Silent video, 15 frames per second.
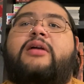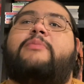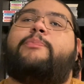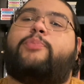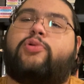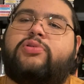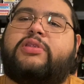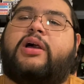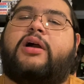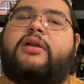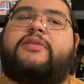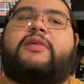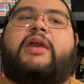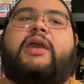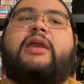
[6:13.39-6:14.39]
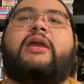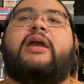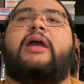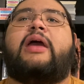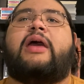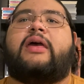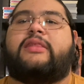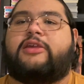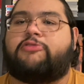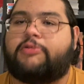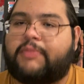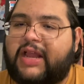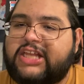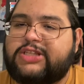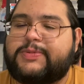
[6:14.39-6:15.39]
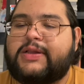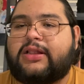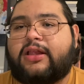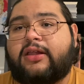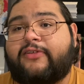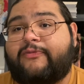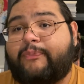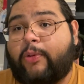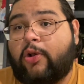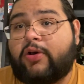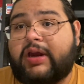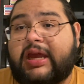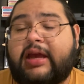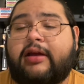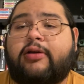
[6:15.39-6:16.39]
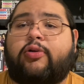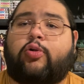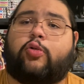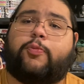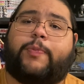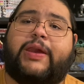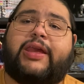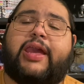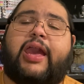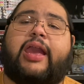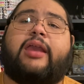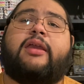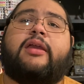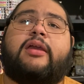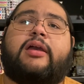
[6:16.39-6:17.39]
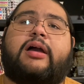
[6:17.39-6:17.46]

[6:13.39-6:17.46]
bulldog thing that reminds me a lot of Bernie or BK.